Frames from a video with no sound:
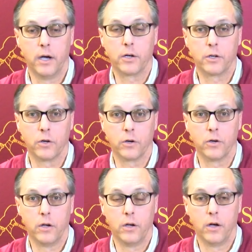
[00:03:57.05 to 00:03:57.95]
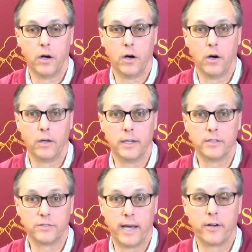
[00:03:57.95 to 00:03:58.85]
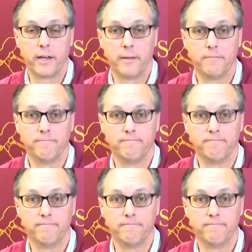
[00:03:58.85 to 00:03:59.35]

occur on uh, Saturday.